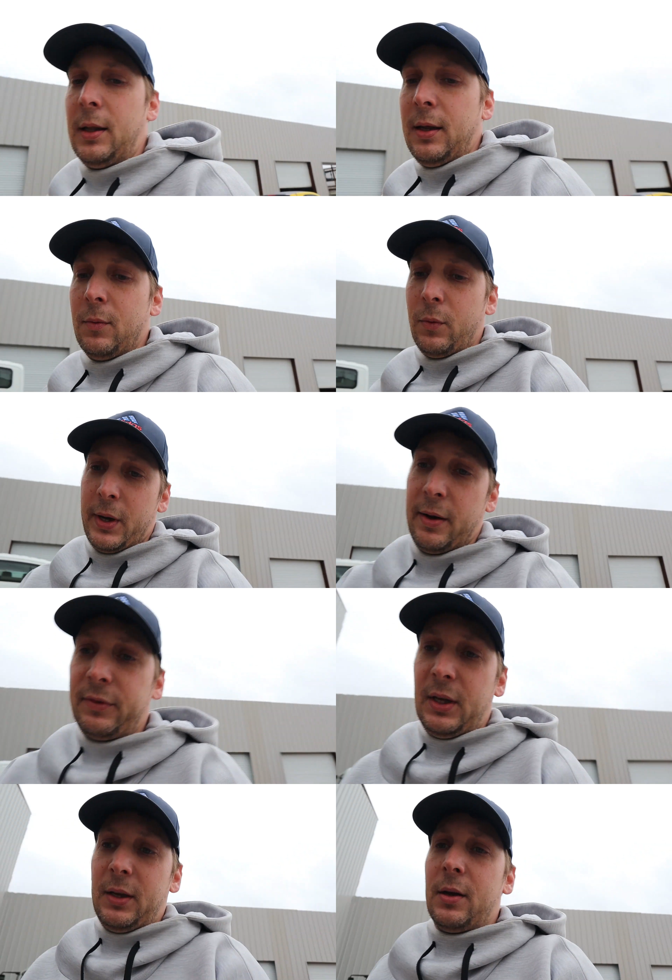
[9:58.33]
then we
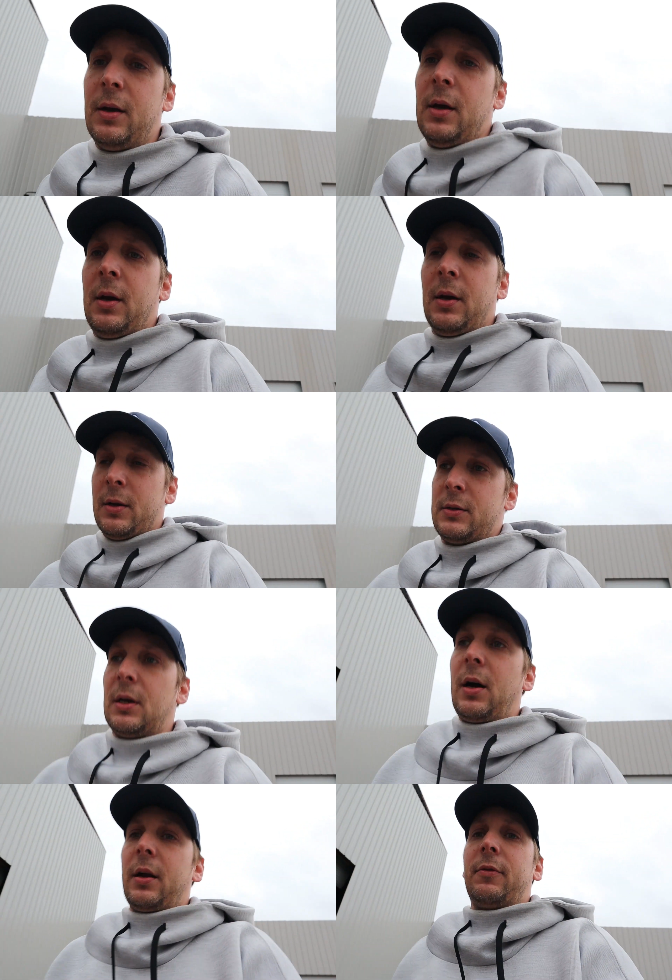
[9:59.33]
have the
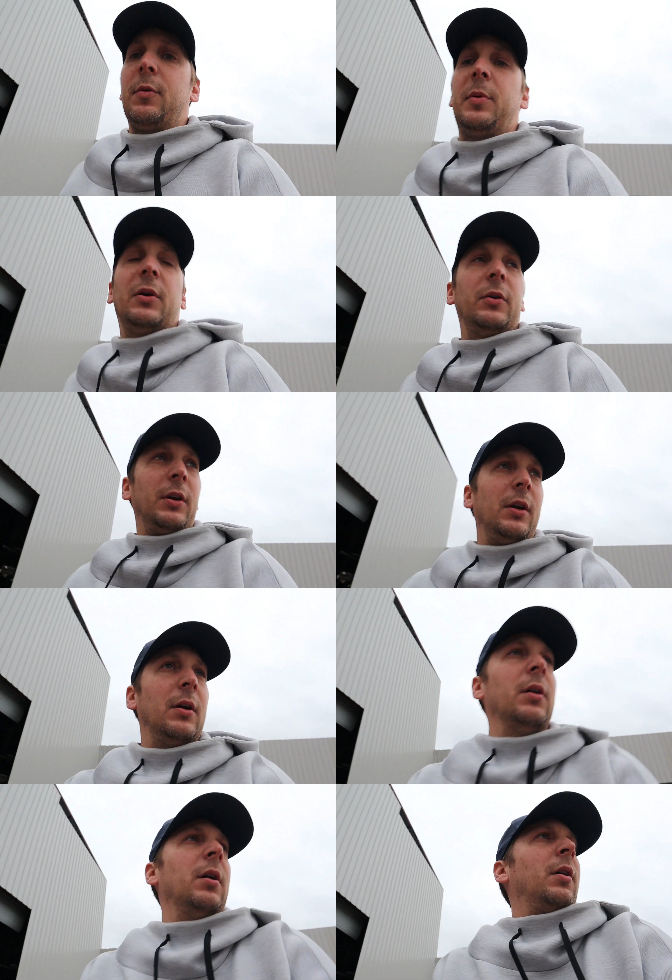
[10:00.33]
side of the building
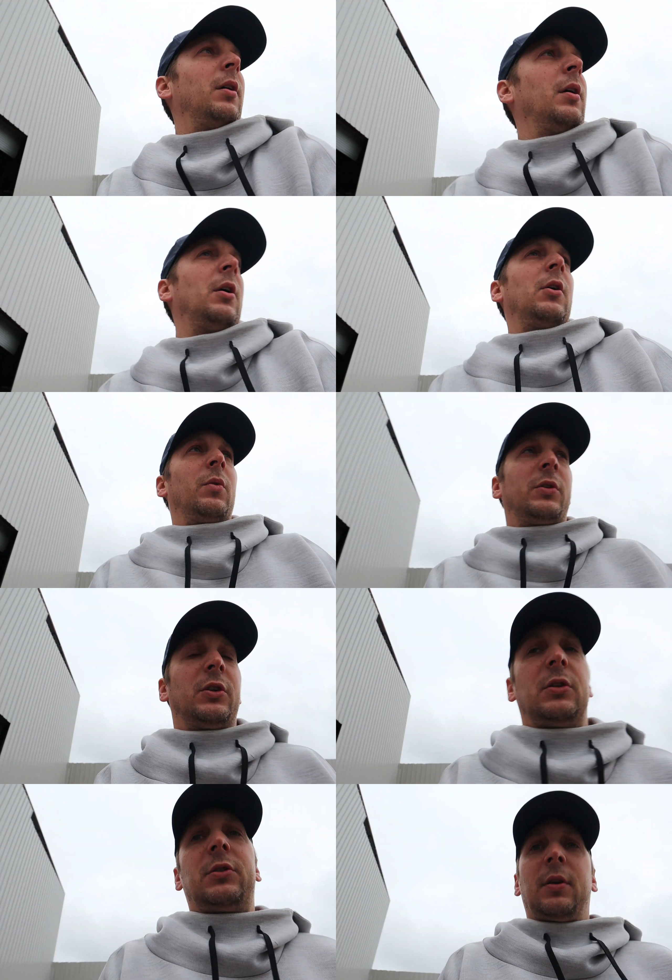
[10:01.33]
here, which
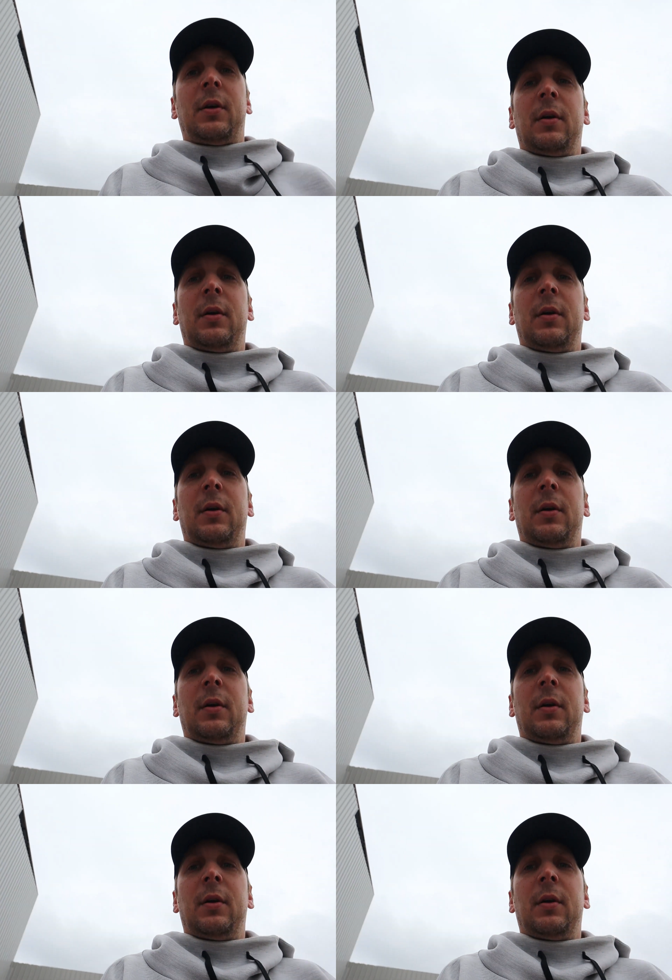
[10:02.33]
is